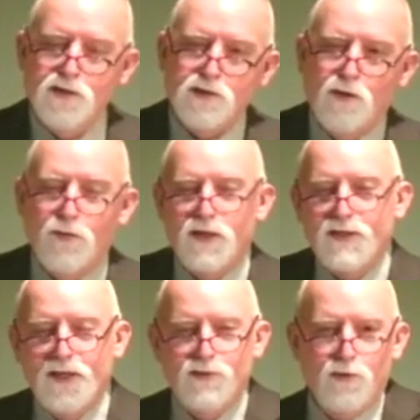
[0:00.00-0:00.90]
So when they
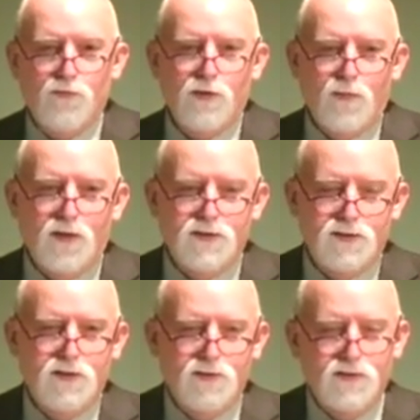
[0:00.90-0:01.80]
take 2 or 3
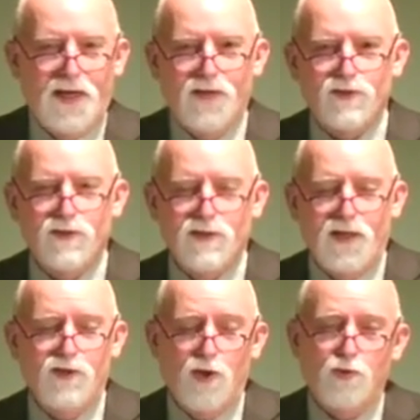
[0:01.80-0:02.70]
months to actually
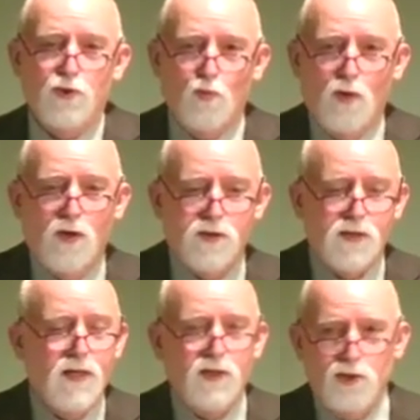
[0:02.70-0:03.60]
say, no, you
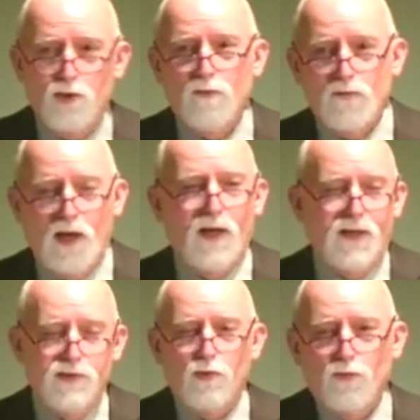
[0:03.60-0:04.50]
weren't, you've
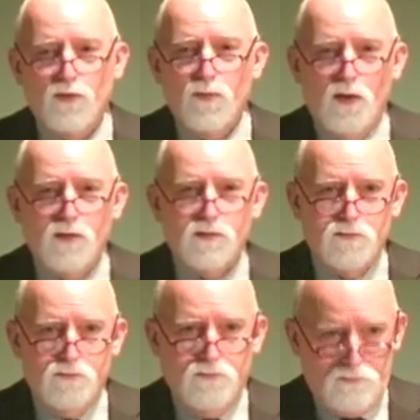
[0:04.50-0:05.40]
got a 2 or 3
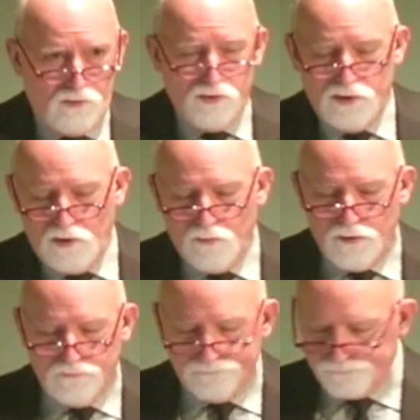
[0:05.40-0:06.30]
month nursing home
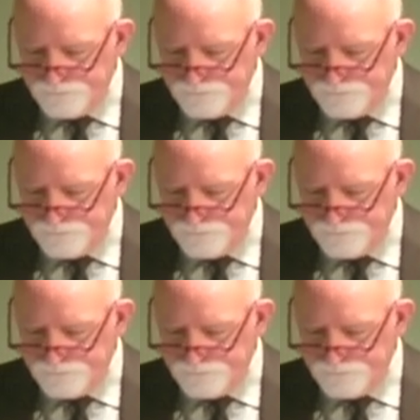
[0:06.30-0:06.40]
bill.